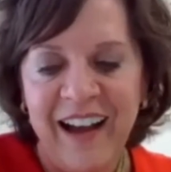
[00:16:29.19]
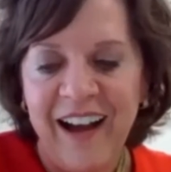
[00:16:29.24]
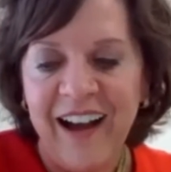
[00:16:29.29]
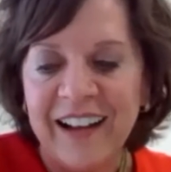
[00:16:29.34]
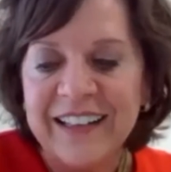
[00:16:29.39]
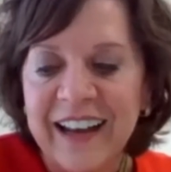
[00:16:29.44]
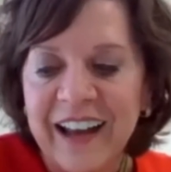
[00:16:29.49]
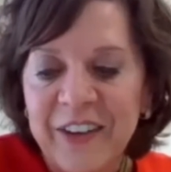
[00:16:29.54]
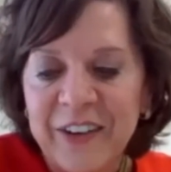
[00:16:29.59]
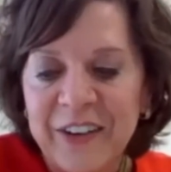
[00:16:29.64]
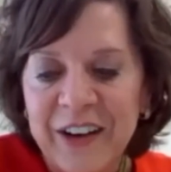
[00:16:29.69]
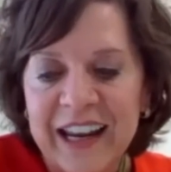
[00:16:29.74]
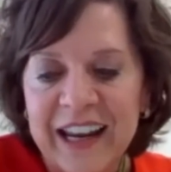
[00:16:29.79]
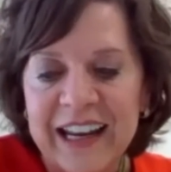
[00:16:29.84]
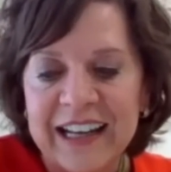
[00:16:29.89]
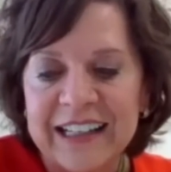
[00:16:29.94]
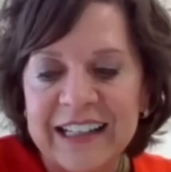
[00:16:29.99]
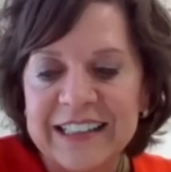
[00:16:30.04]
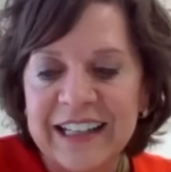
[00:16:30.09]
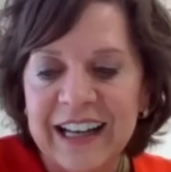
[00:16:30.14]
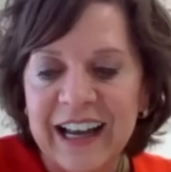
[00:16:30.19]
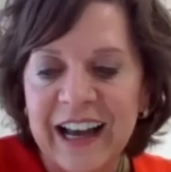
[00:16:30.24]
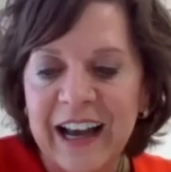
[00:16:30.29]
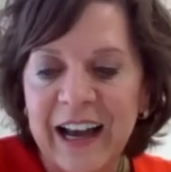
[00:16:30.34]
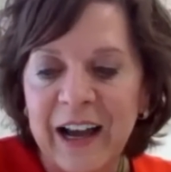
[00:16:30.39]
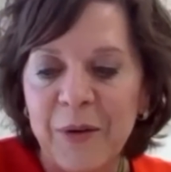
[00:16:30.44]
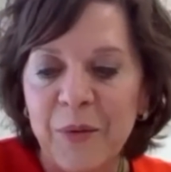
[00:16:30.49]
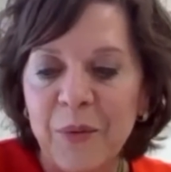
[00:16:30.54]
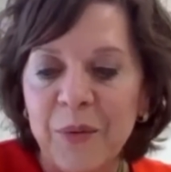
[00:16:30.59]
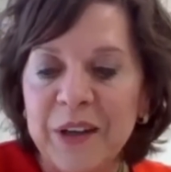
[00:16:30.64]
On the other hand,
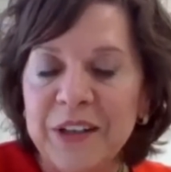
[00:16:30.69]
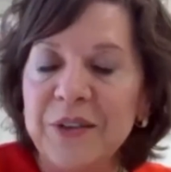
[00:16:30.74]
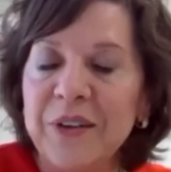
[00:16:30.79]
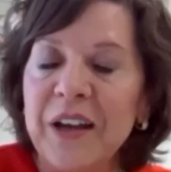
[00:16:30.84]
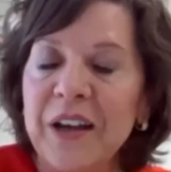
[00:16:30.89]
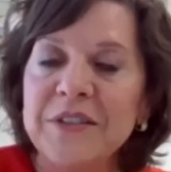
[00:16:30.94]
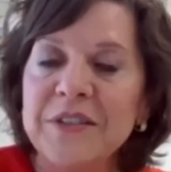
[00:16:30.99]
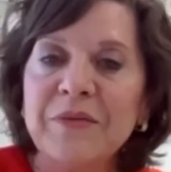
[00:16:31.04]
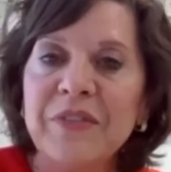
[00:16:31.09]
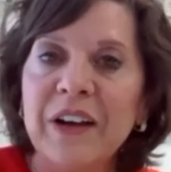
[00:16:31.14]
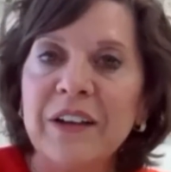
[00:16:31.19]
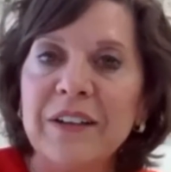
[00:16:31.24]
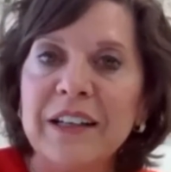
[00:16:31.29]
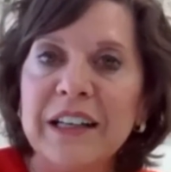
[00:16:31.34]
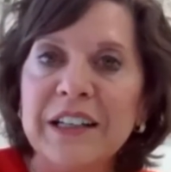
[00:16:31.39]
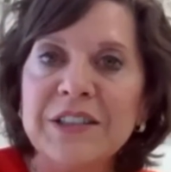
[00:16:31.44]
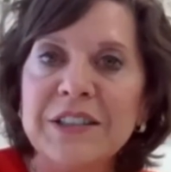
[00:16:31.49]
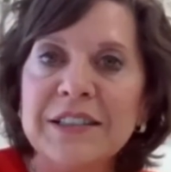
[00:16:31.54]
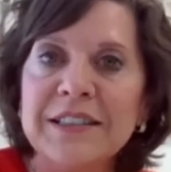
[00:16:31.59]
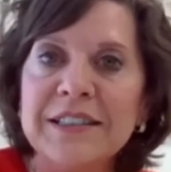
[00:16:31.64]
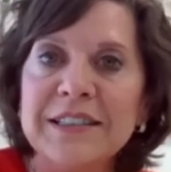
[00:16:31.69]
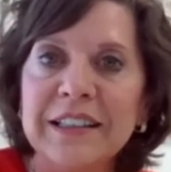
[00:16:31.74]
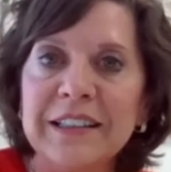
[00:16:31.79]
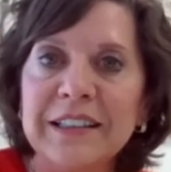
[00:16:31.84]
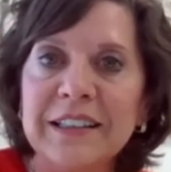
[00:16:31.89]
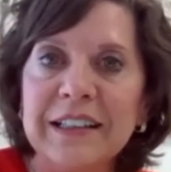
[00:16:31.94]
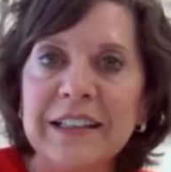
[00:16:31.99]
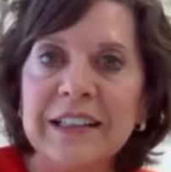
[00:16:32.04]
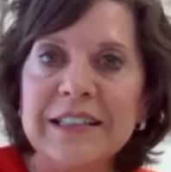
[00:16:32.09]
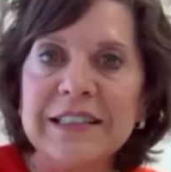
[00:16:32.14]
we do have some foundations that
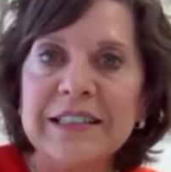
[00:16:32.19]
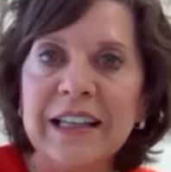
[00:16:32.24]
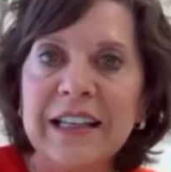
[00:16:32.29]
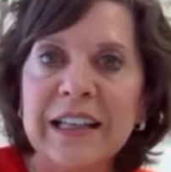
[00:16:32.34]
look at us